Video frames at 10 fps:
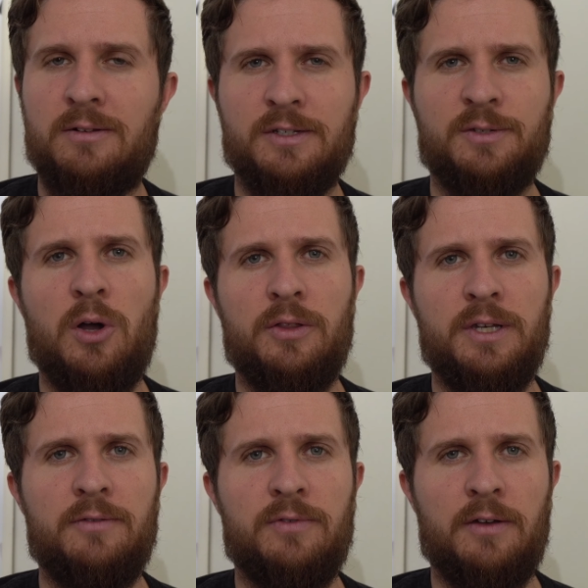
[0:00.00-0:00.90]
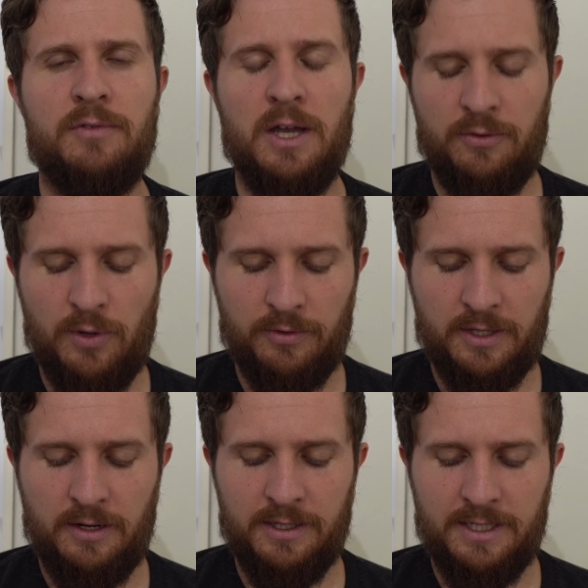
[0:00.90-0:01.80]
also small enough I've gotten away with
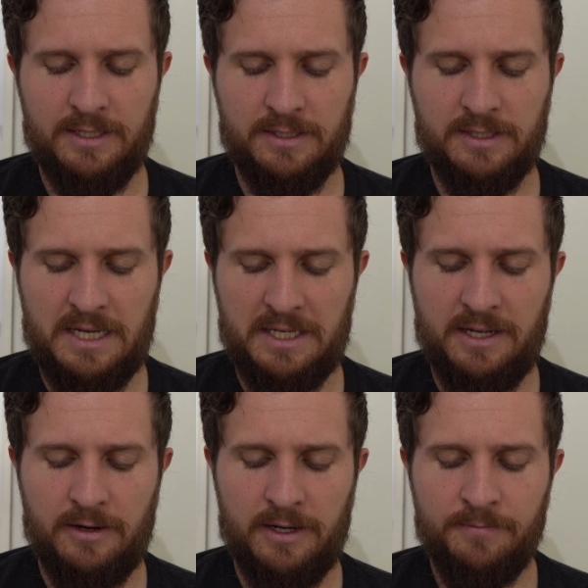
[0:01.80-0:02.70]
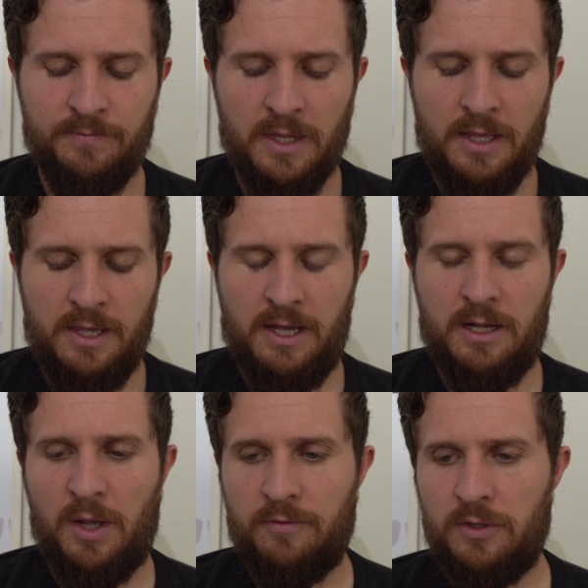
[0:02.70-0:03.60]
carrying it as a secondary.
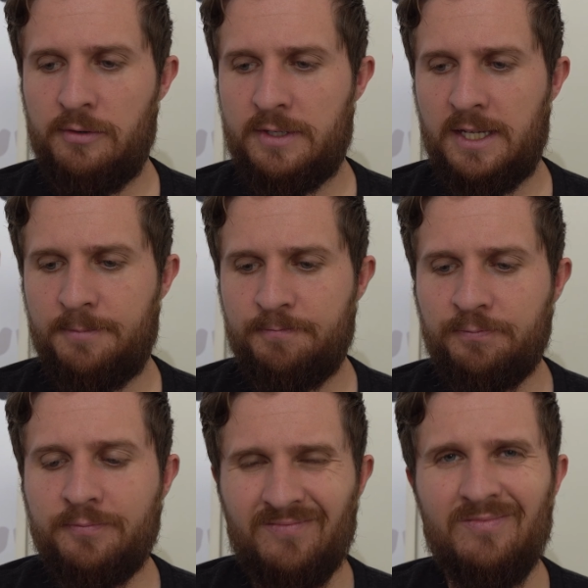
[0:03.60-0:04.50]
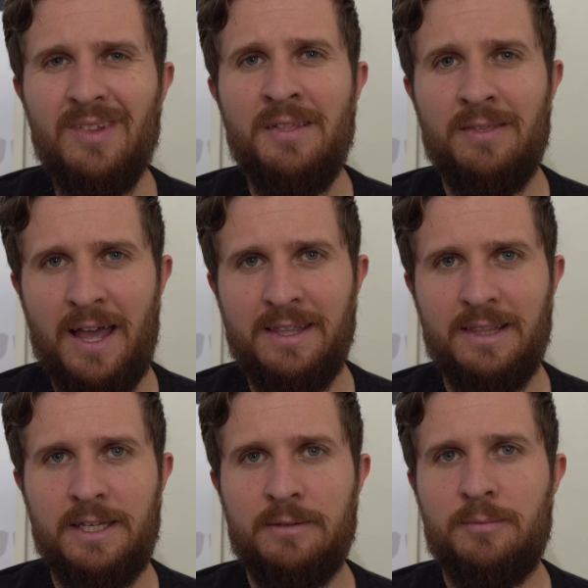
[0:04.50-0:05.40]
I've used it
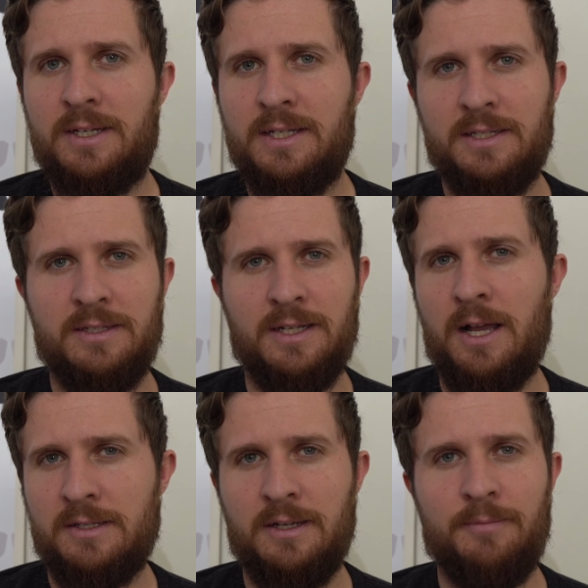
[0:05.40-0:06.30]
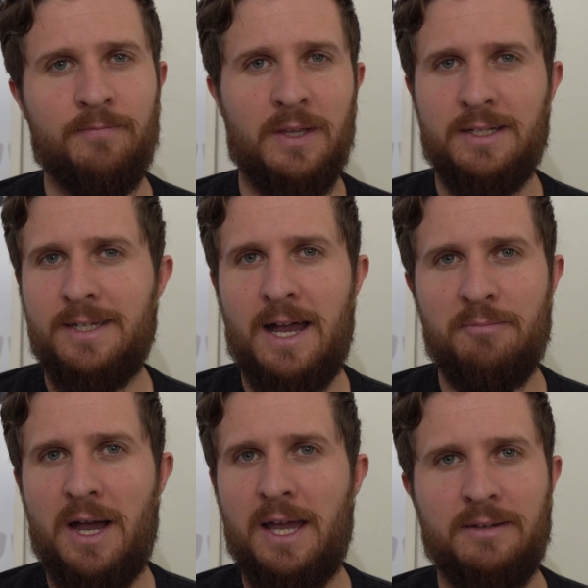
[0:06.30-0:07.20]
lightly because it's a custom, it's not
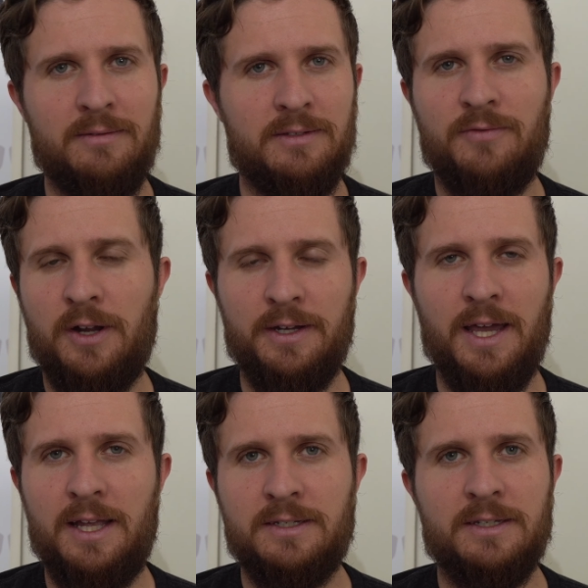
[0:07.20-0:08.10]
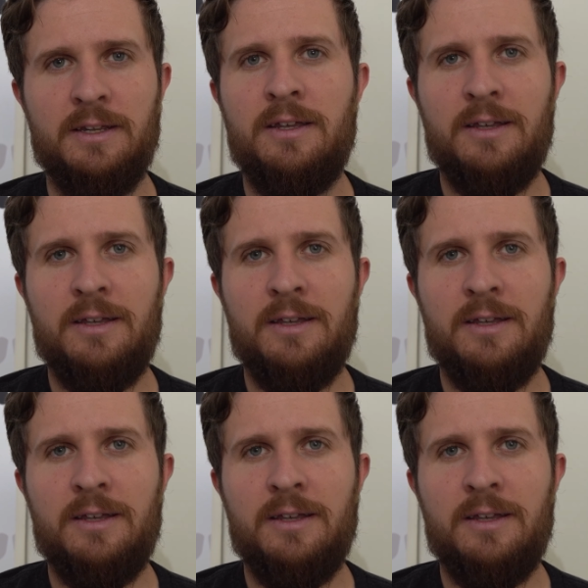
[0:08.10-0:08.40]
mine, it's very nice.